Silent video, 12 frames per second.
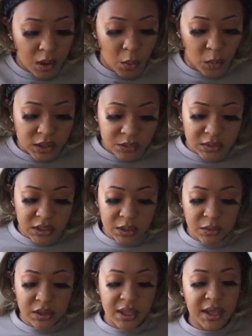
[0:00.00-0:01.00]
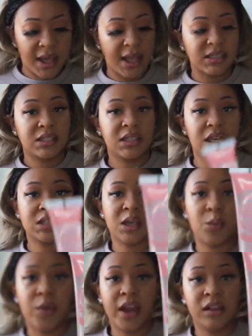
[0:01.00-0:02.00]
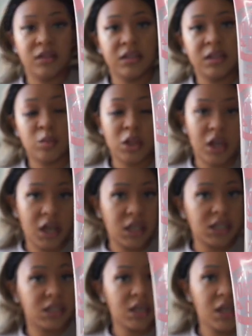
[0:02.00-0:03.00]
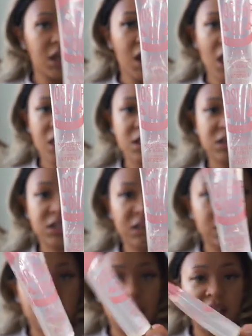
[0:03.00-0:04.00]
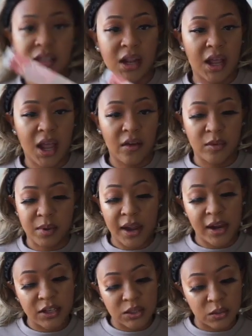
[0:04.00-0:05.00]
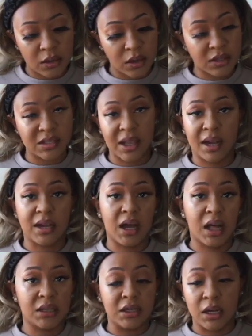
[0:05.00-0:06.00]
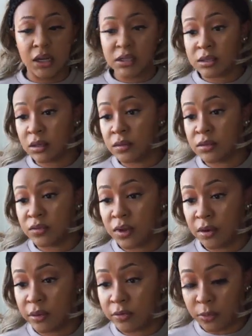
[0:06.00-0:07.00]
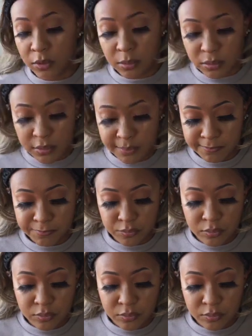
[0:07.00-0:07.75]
Once we're done with that, I just take some regular lip gloss. This is just lip gloss that I got from the hair store. This is like $1, y'all, so it's very affordable.